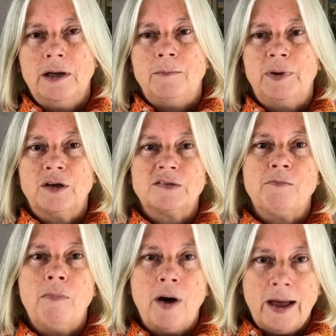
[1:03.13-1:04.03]
Because
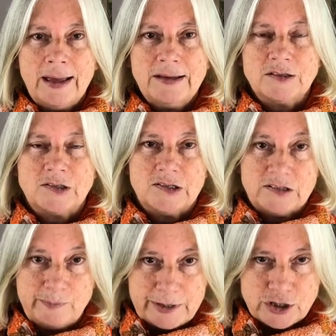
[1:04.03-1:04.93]
my
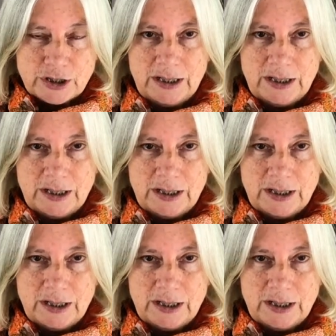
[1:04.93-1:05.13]
suspicion